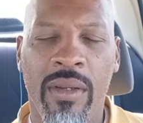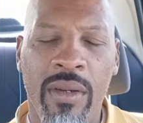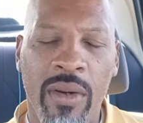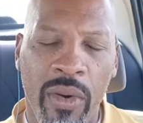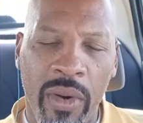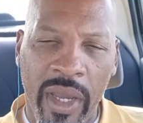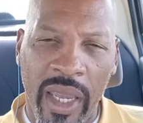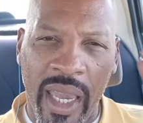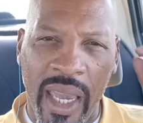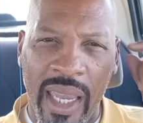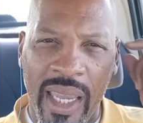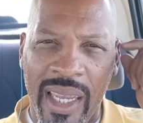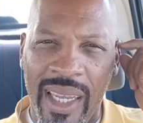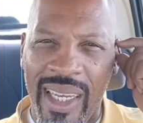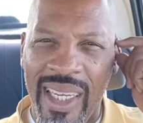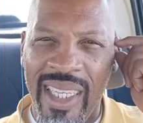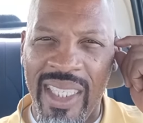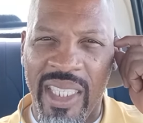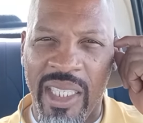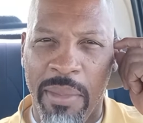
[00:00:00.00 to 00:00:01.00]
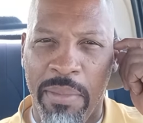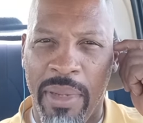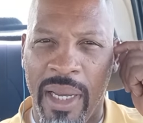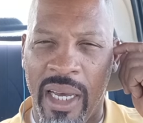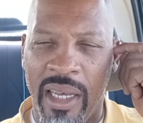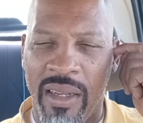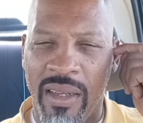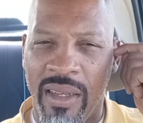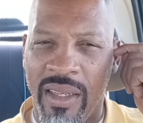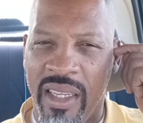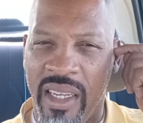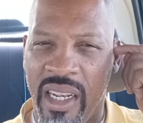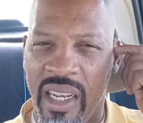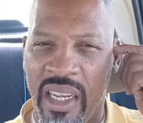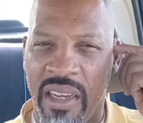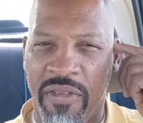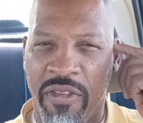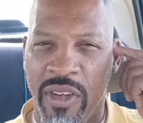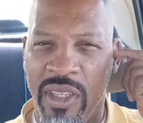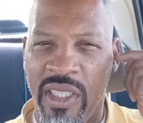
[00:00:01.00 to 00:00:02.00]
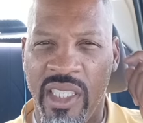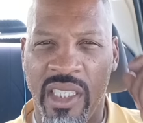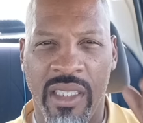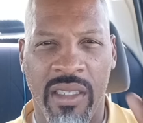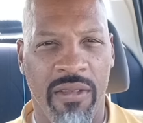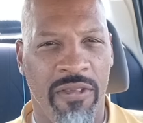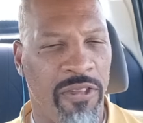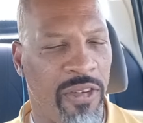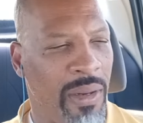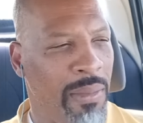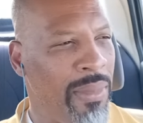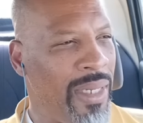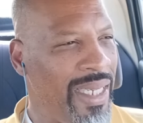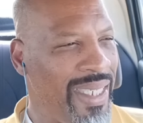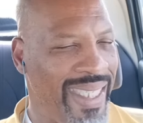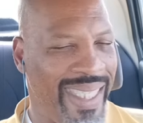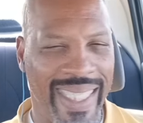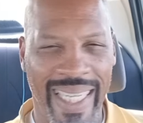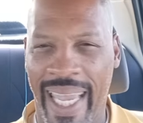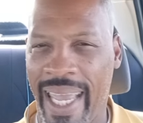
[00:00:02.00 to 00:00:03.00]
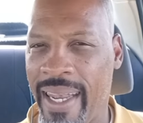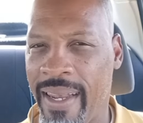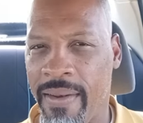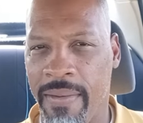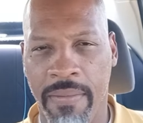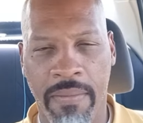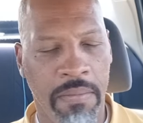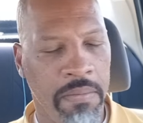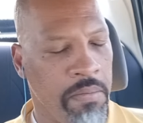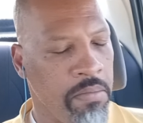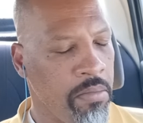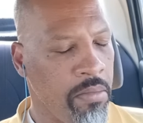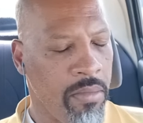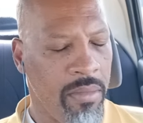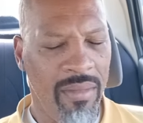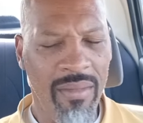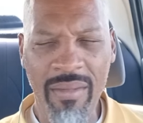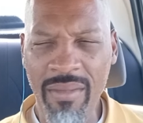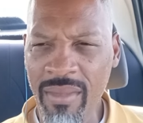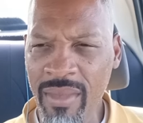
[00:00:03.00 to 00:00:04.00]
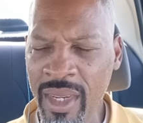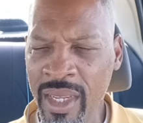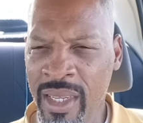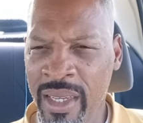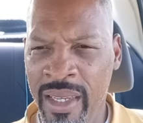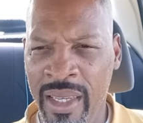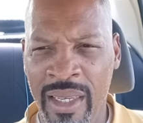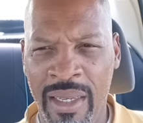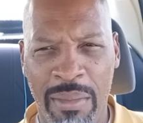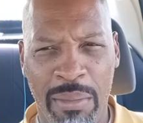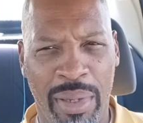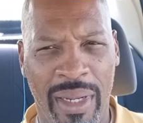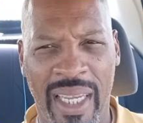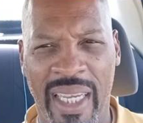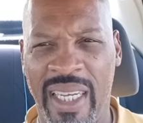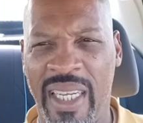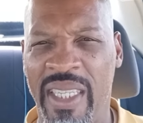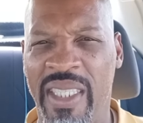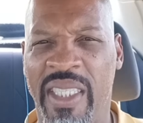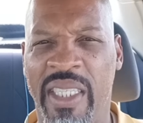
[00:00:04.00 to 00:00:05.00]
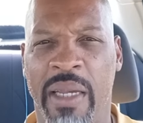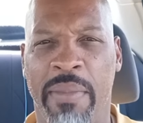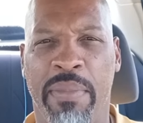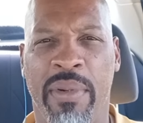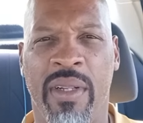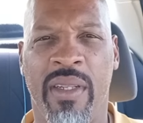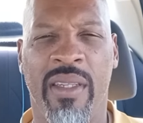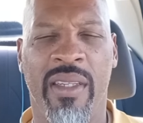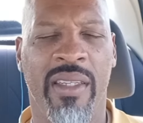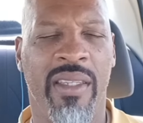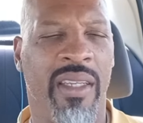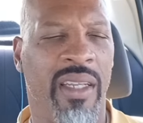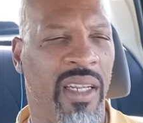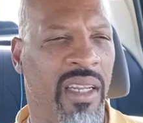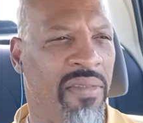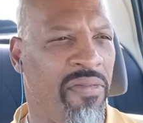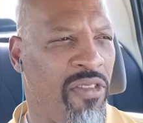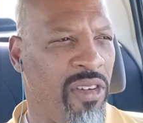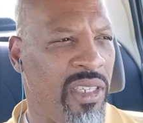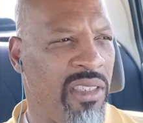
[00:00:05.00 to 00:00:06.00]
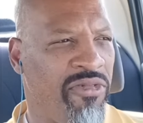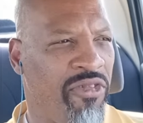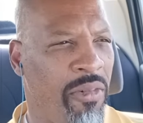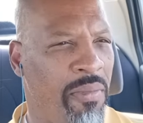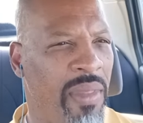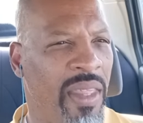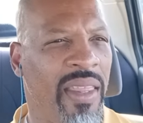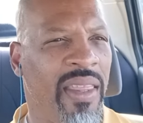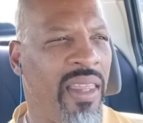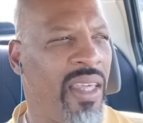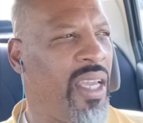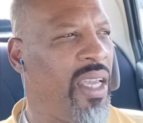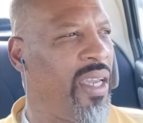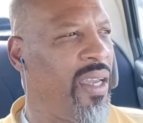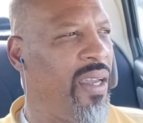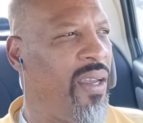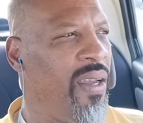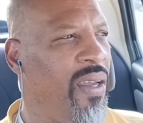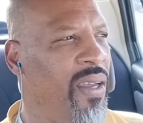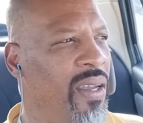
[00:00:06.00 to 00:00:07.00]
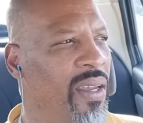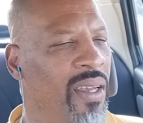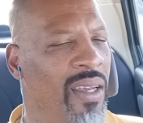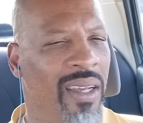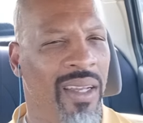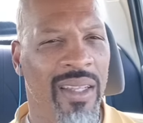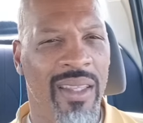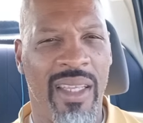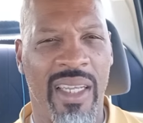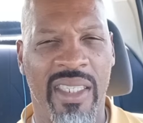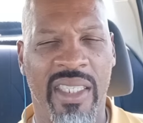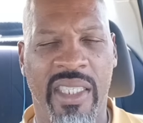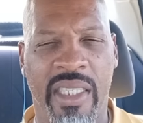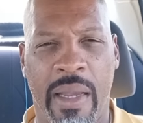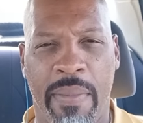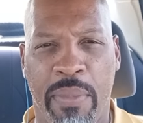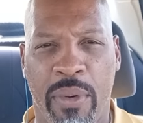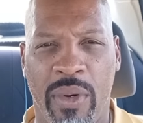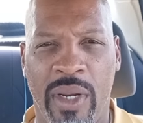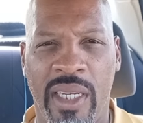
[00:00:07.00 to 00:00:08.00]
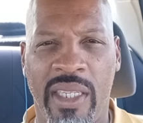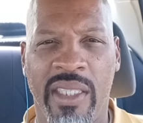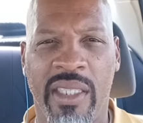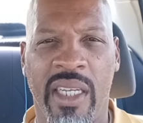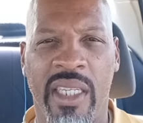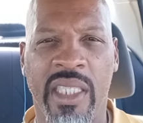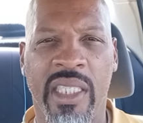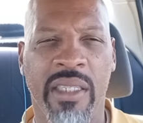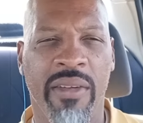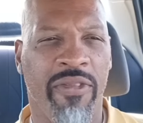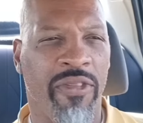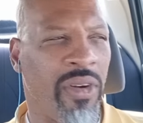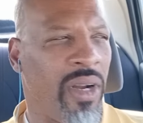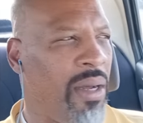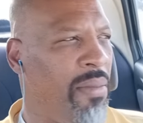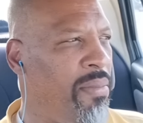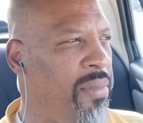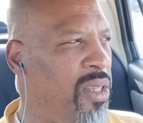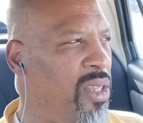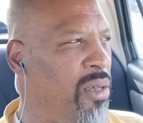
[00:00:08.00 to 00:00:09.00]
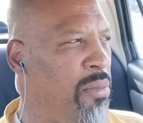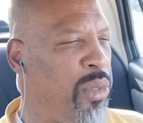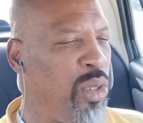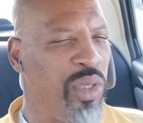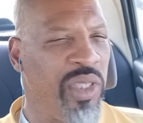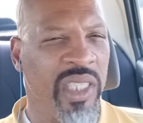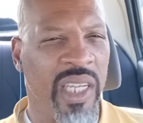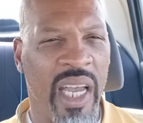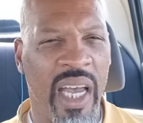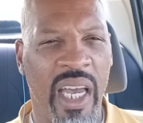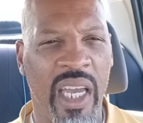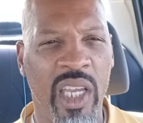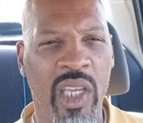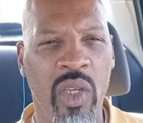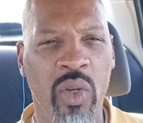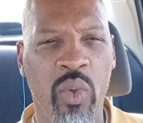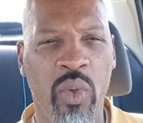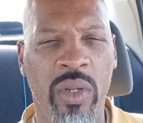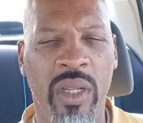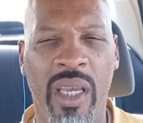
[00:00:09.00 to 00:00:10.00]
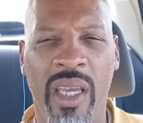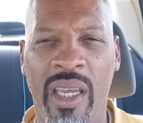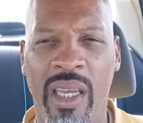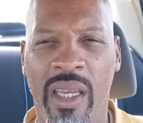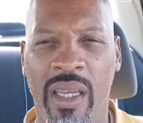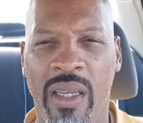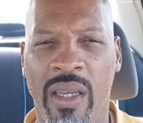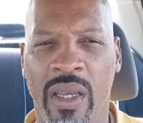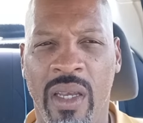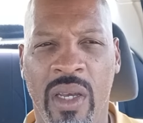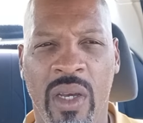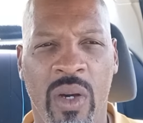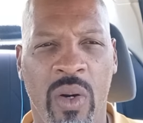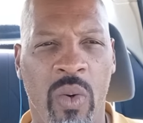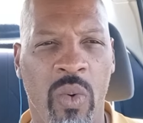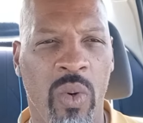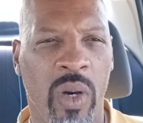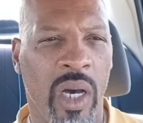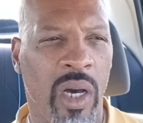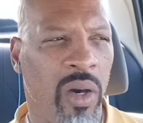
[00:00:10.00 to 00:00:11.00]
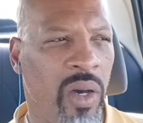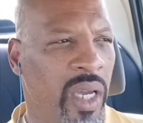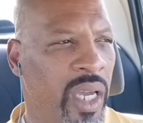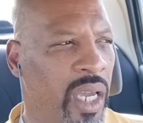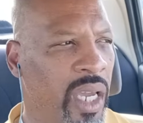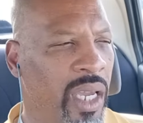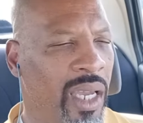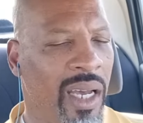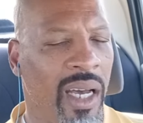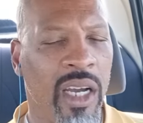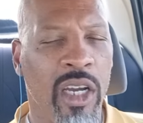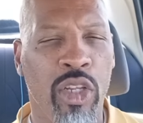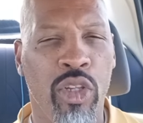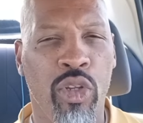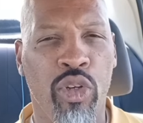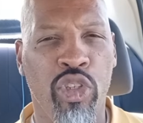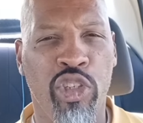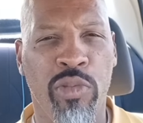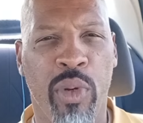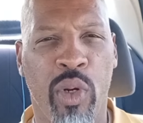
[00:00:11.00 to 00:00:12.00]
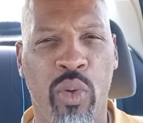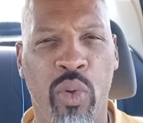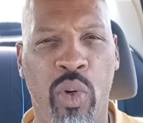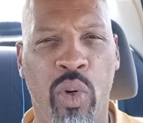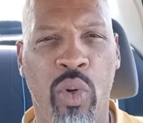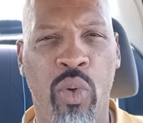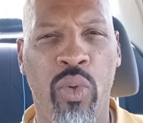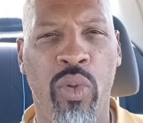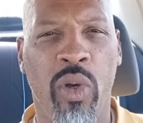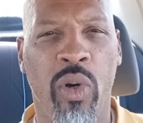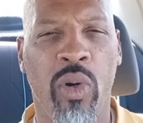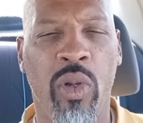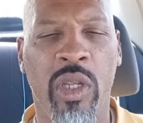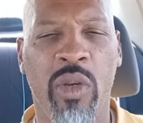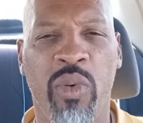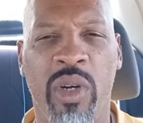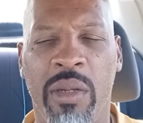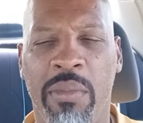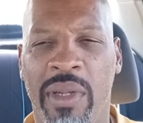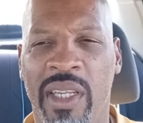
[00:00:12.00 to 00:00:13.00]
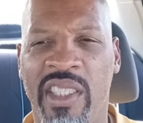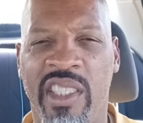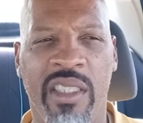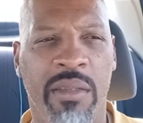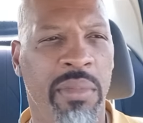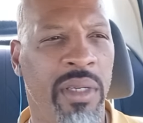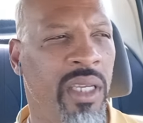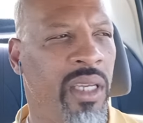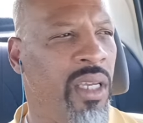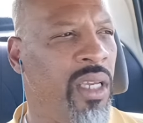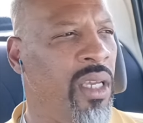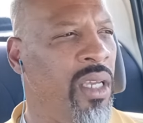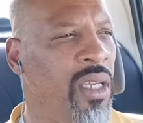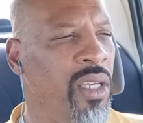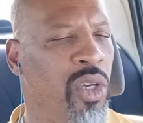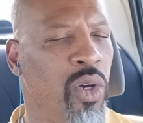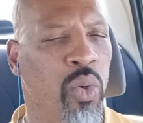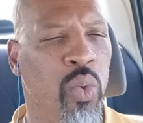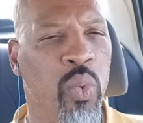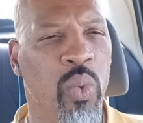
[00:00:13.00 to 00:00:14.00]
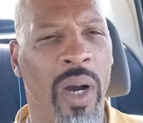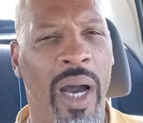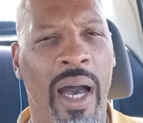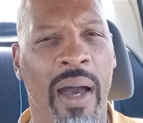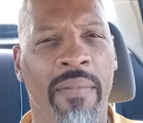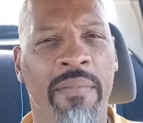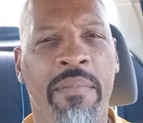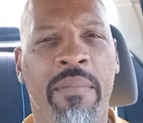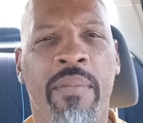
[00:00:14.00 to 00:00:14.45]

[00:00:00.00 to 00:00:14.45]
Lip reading: okay, is about deliverance from sin. Plain and simple. Deliverance from the thing that separates us from the Most High. Yud He Wao He HaKadosh Baruch Hu, the Holy One, blessed be He, Yahuwah.